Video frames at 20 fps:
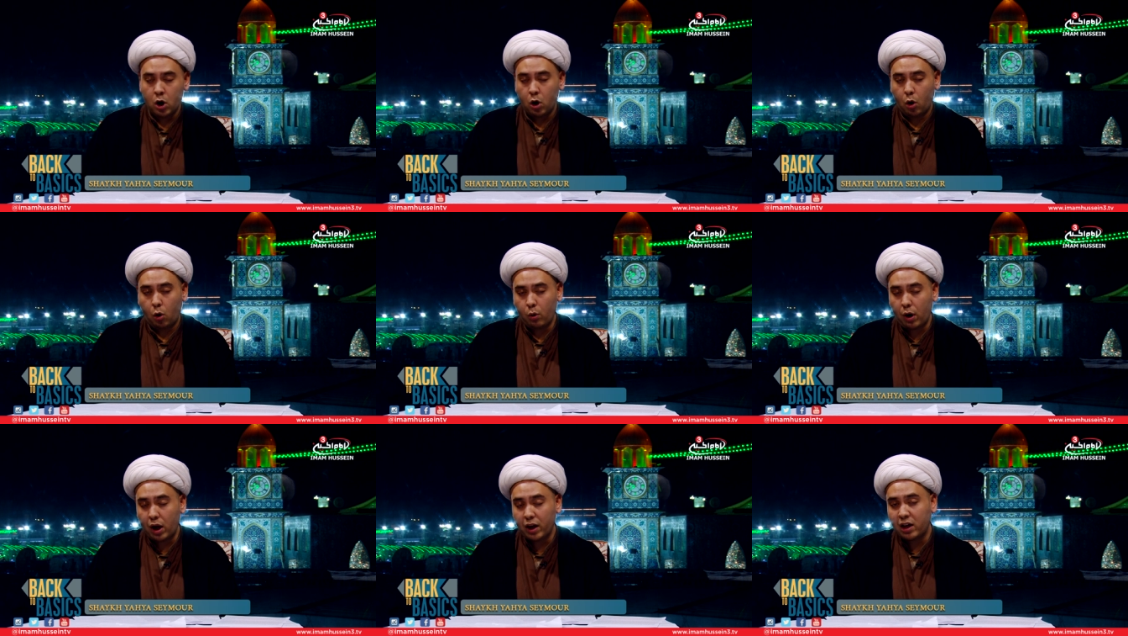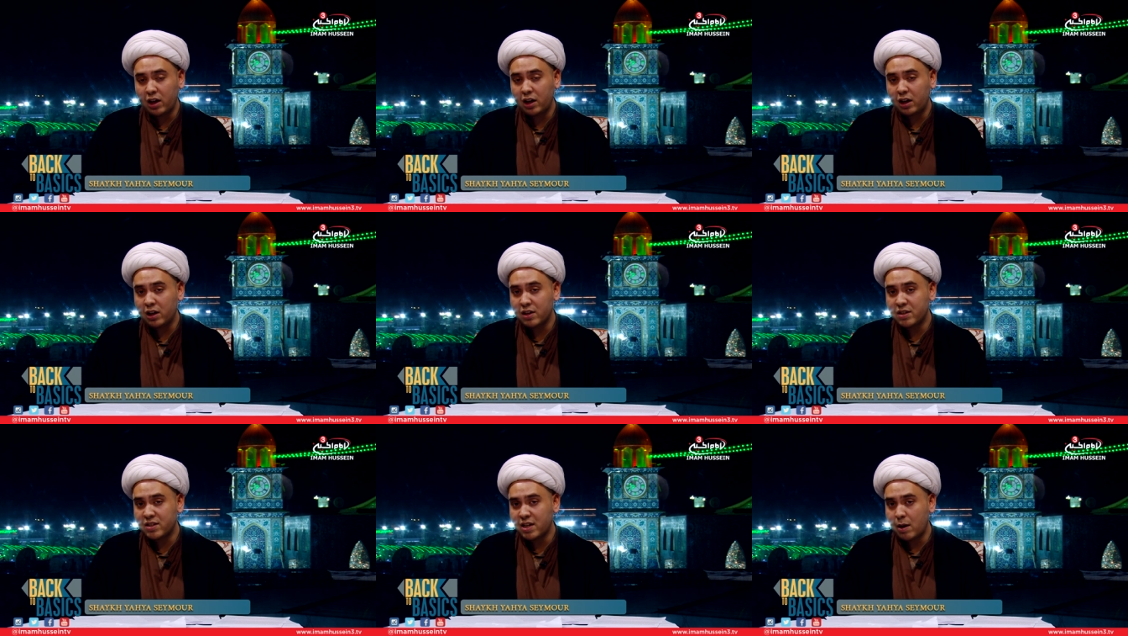or I can
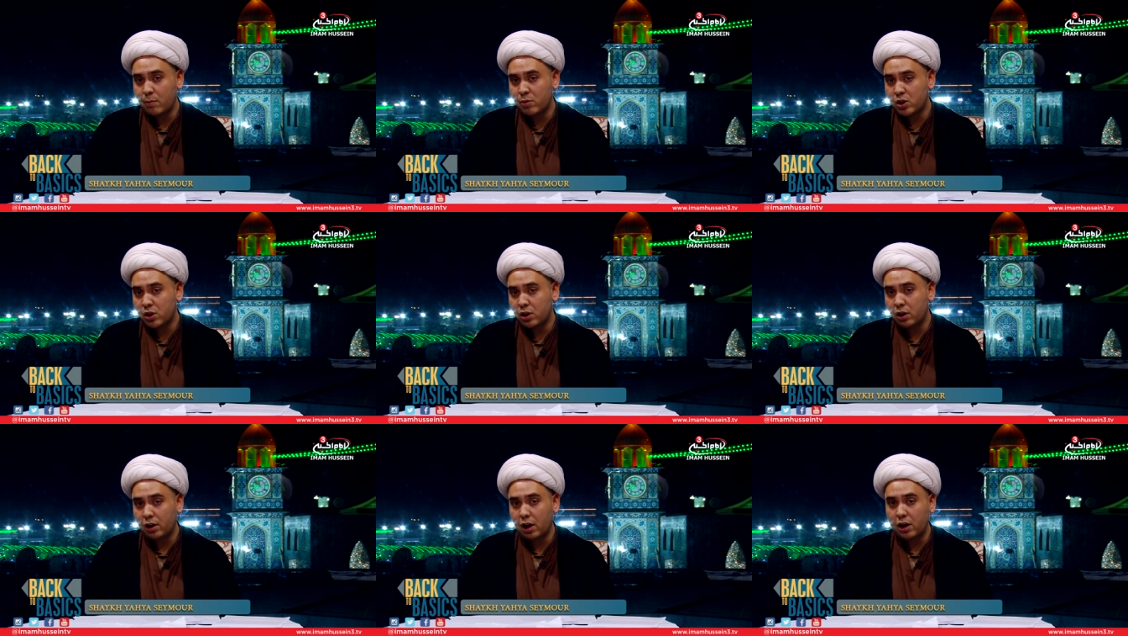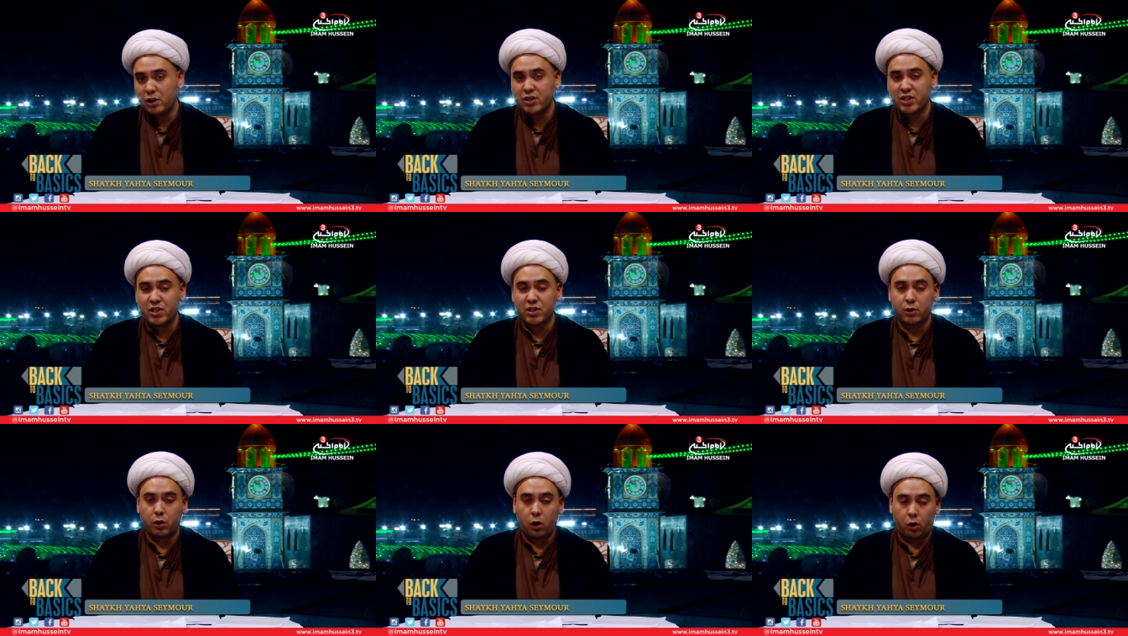conceptualize
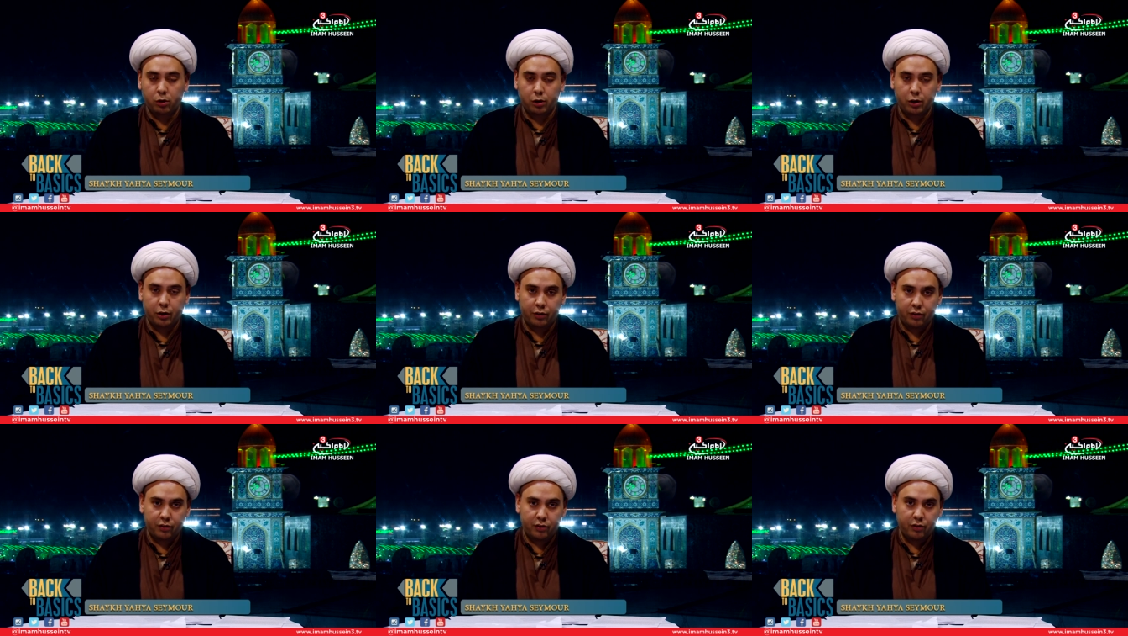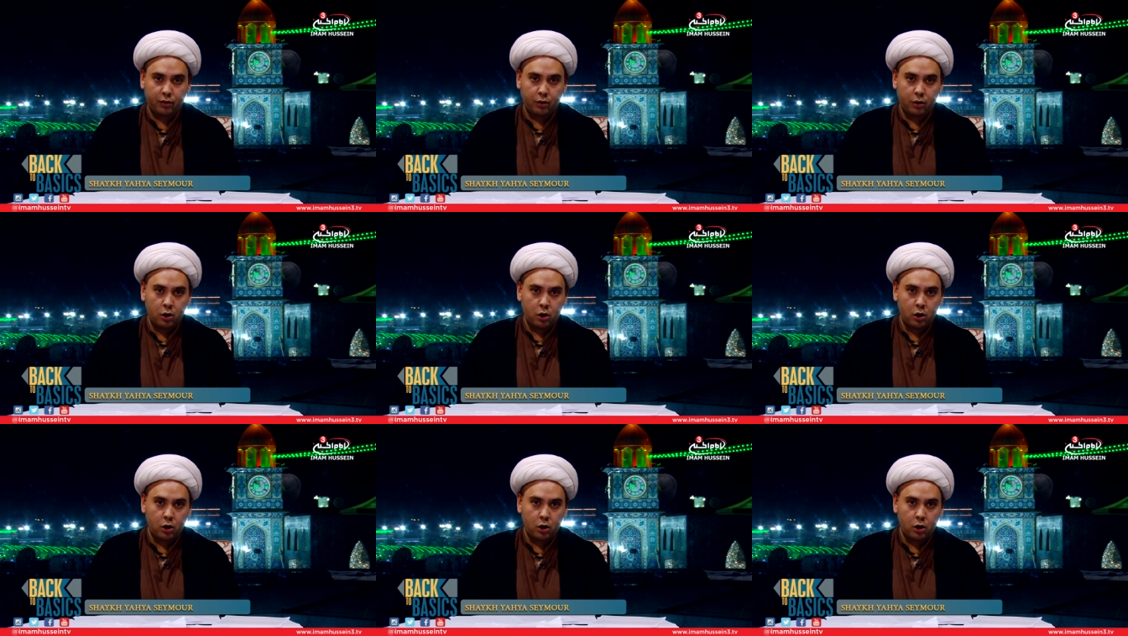Scotland,